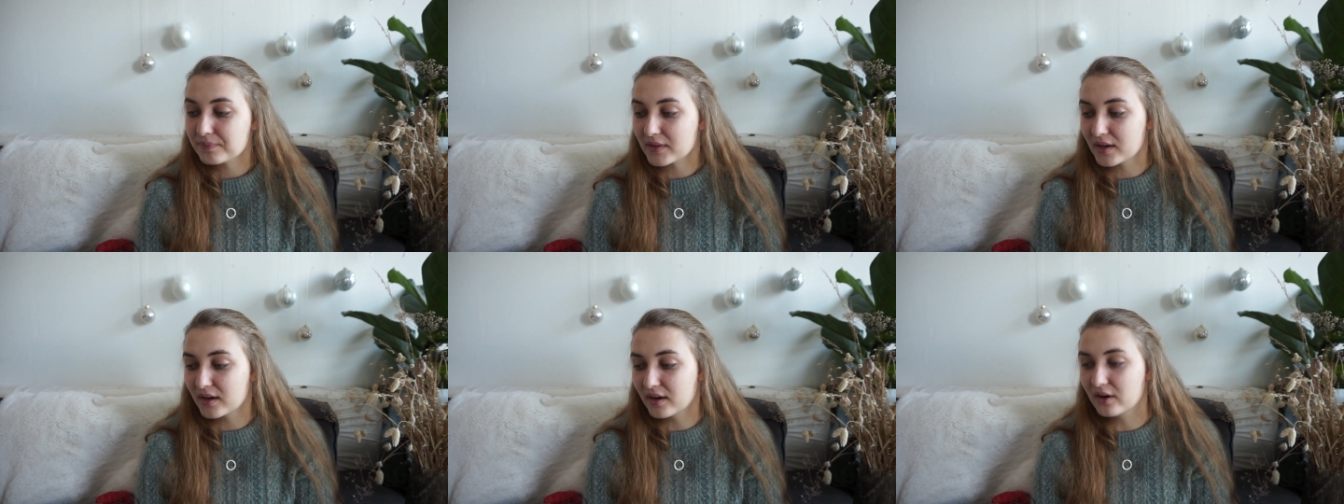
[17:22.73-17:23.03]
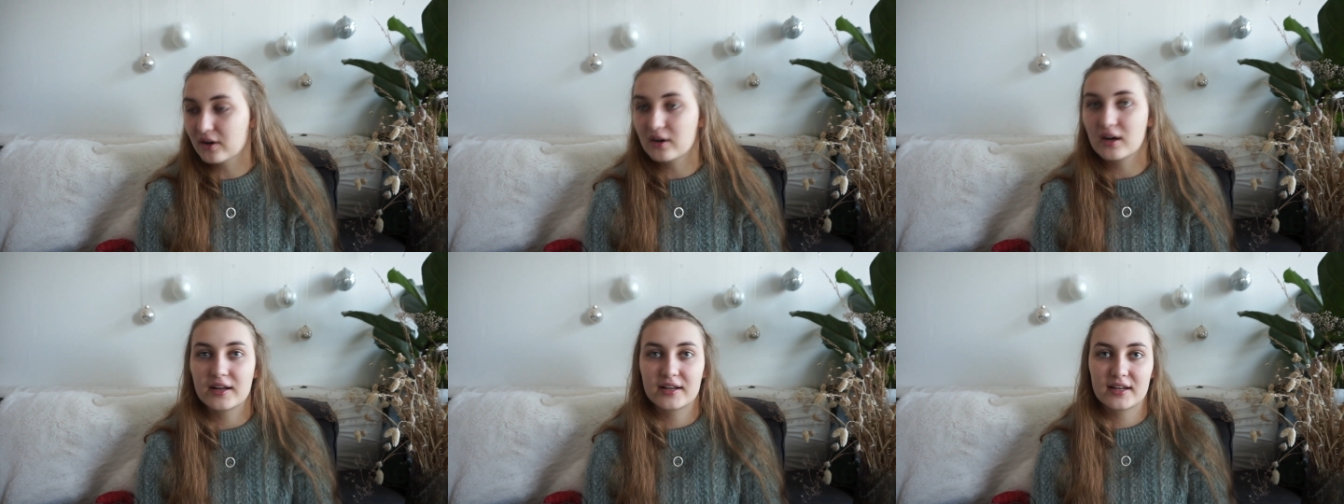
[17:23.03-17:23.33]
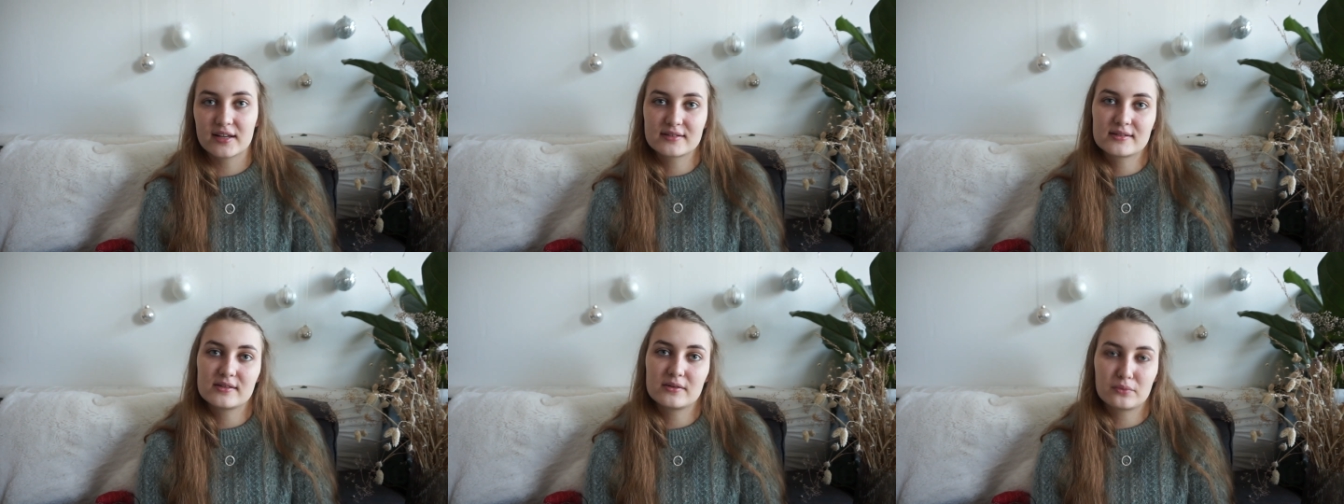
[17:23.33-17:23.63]
Oh, I
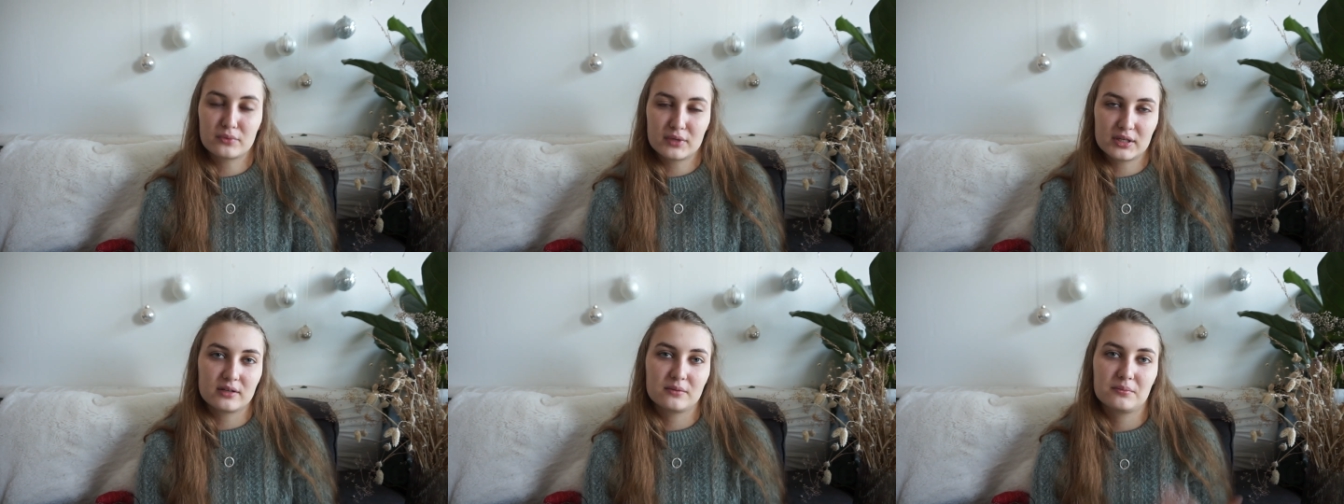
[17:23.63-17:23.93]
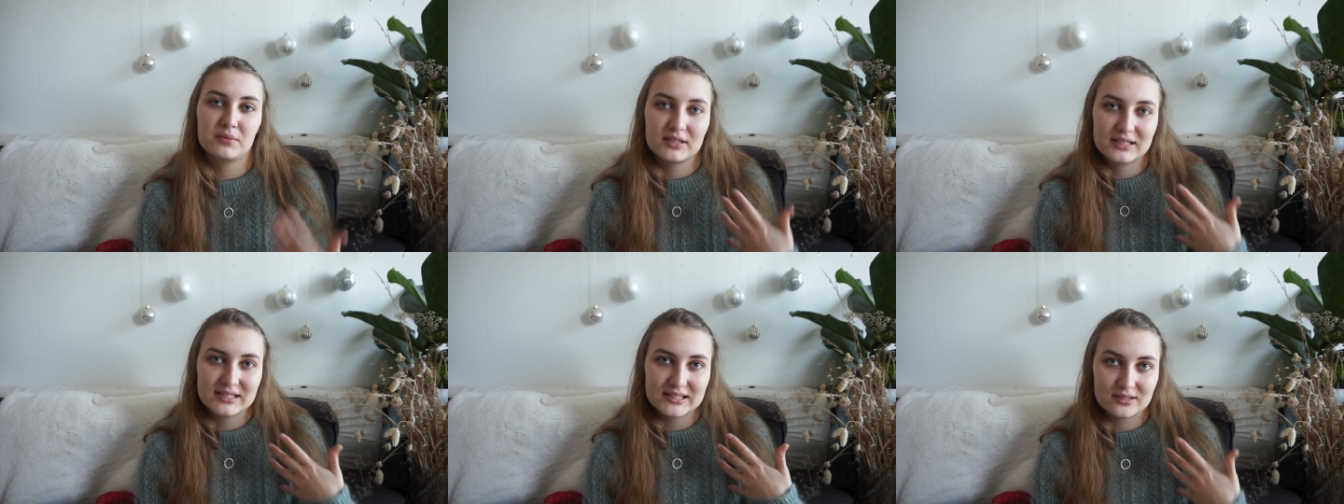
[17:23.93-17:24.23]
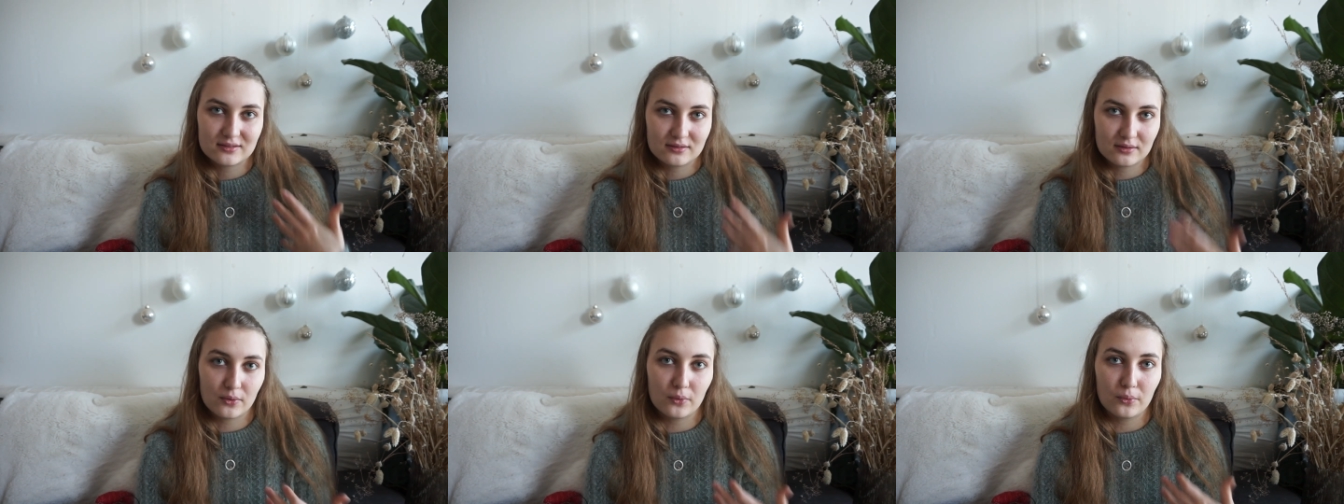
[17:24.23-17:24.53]
guess not wearing, but it's
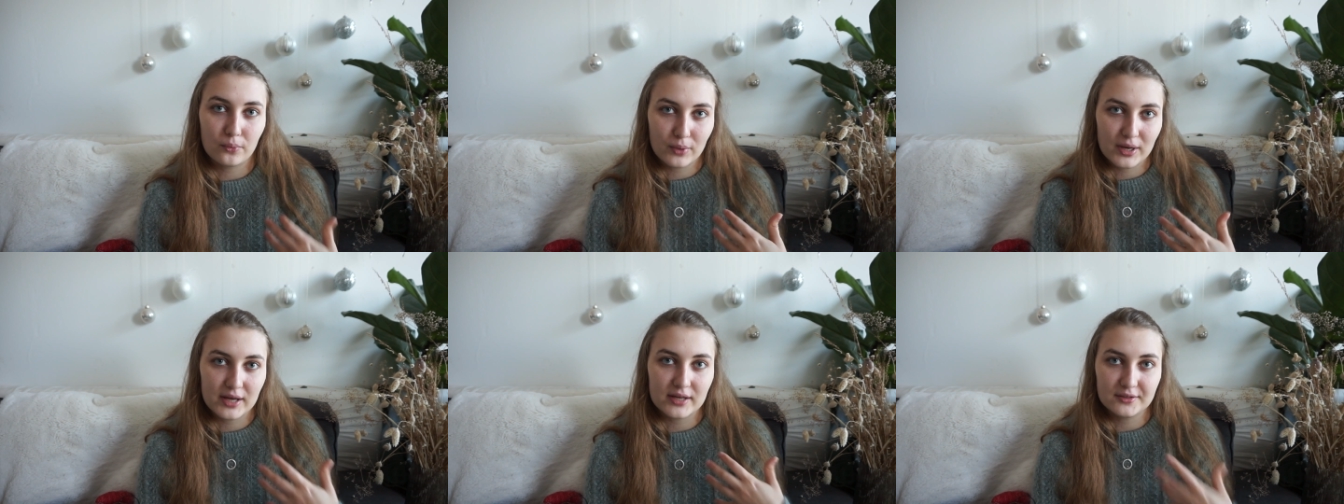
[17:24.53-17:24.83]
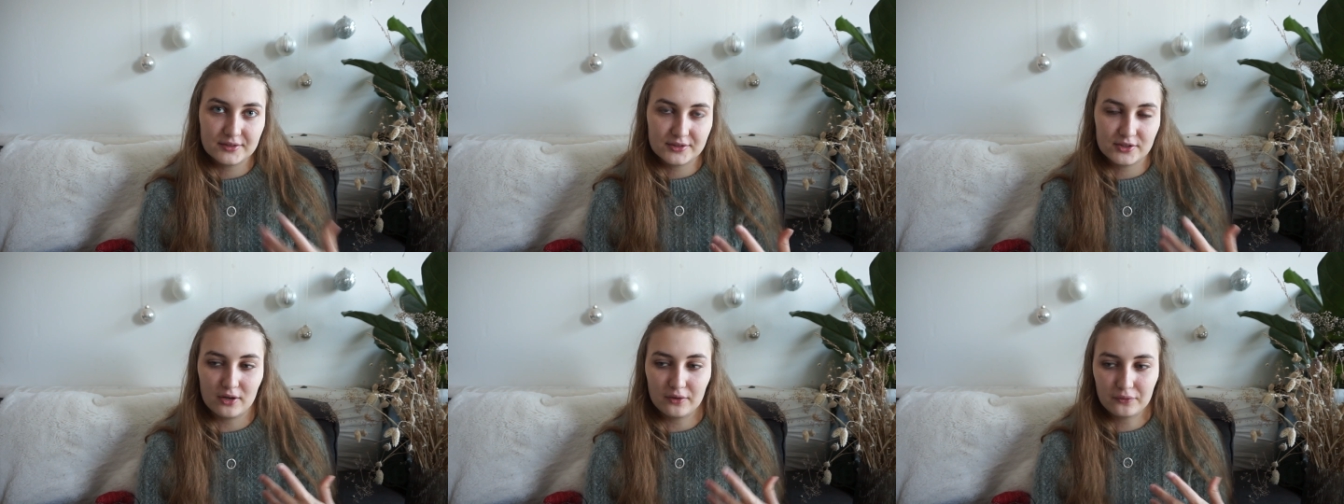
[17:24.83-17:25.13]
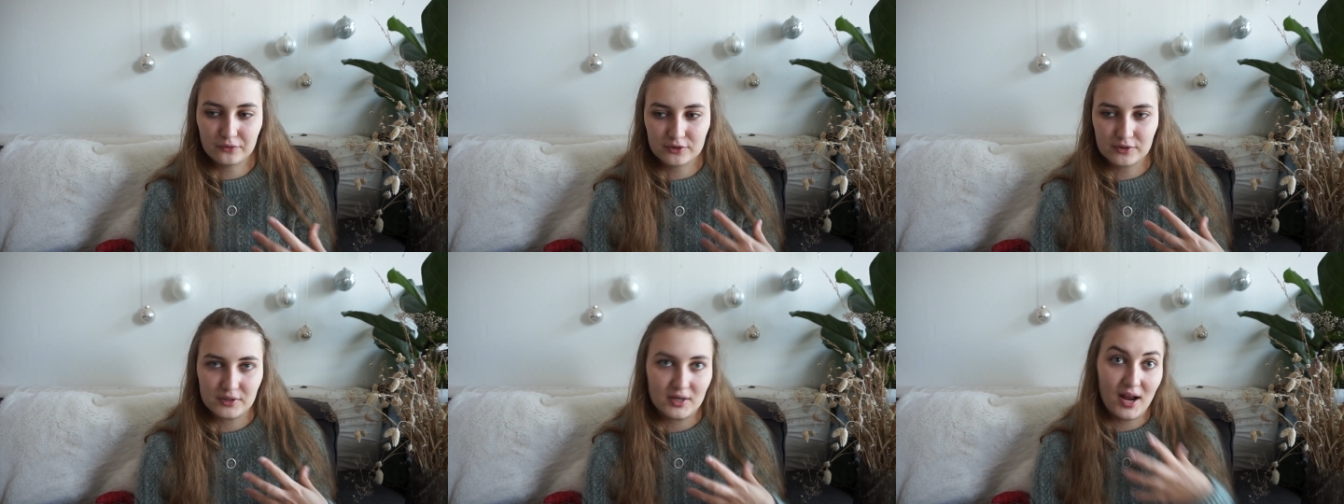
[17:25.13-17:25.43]
way
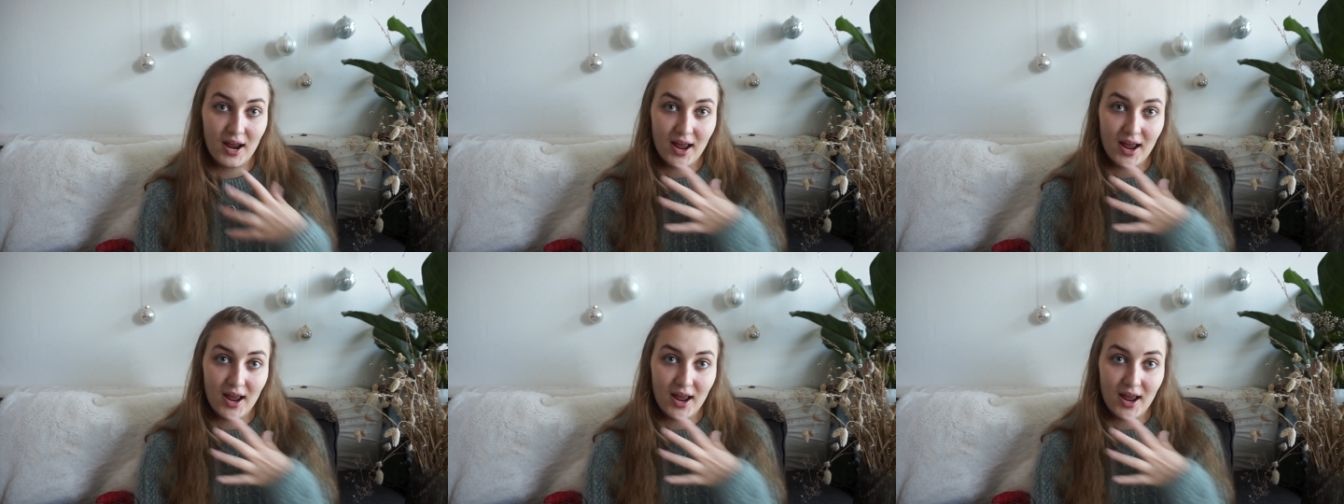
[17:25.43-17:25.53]
softer.